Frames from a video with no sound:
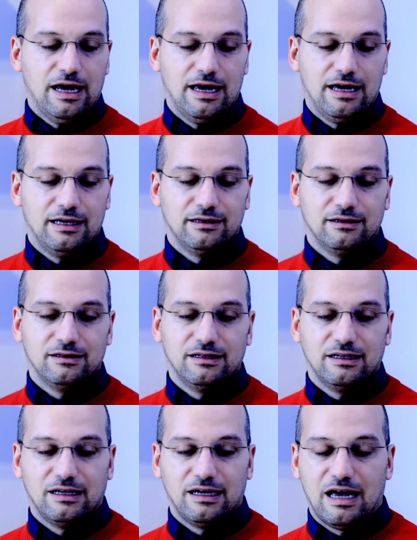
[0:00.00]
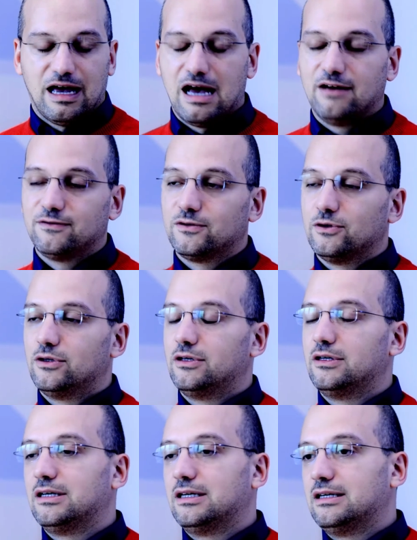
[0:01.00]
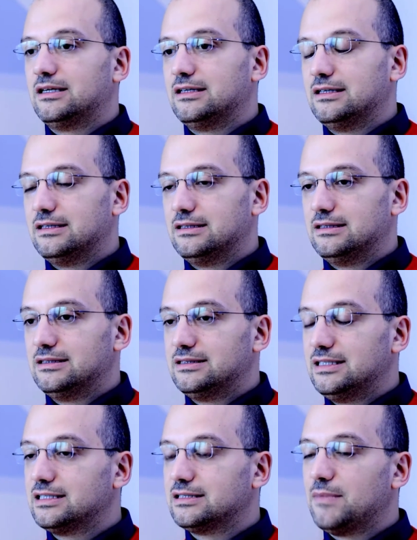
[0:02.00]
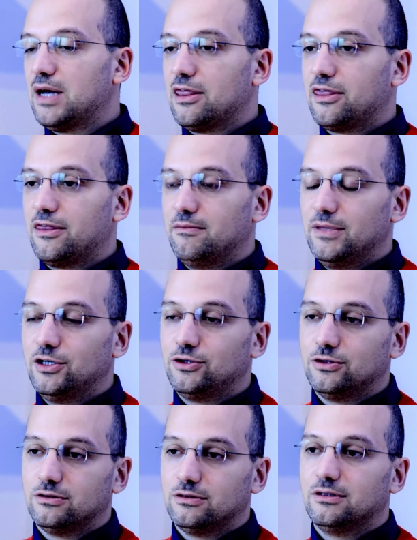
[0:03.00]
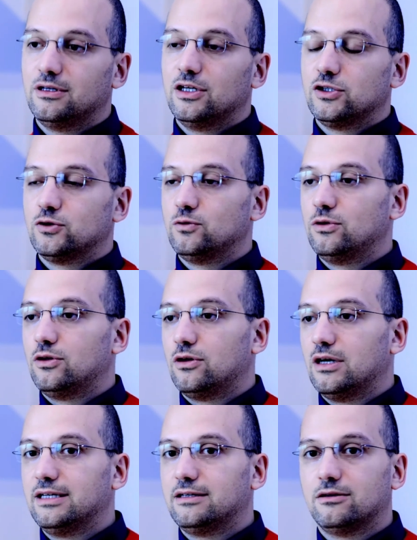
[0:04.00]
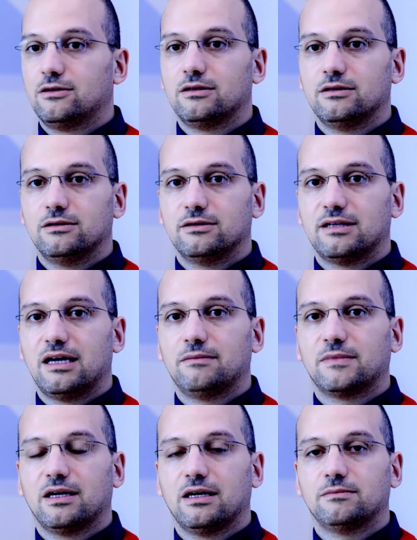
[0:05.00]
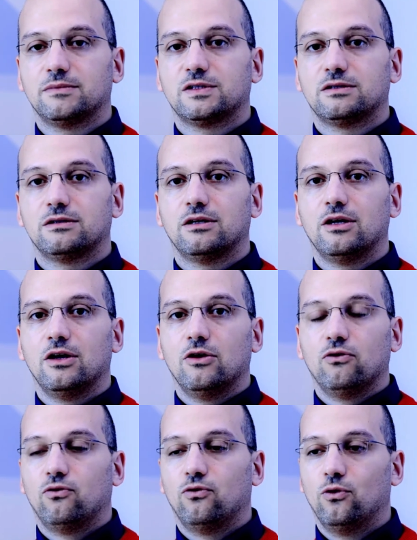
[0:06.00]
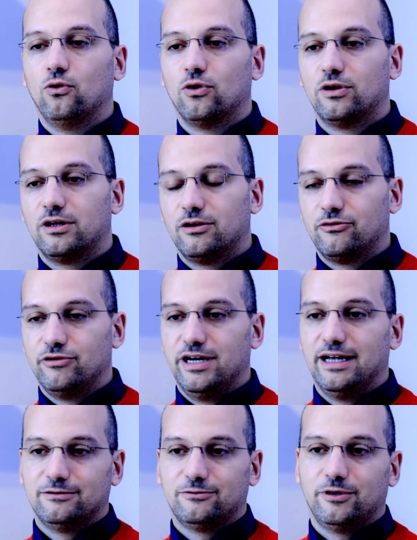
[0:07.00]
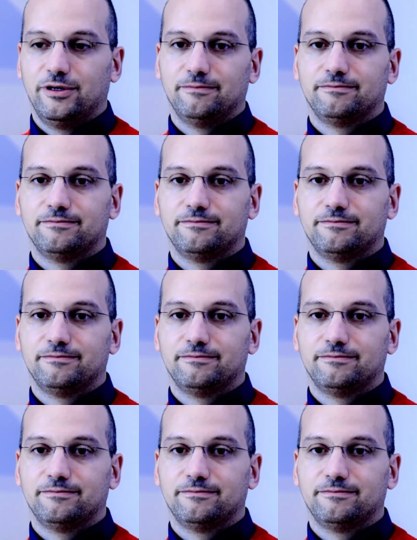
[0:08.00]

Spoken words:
And after a 6-month mission, sooner or later, the time comes for re-entry.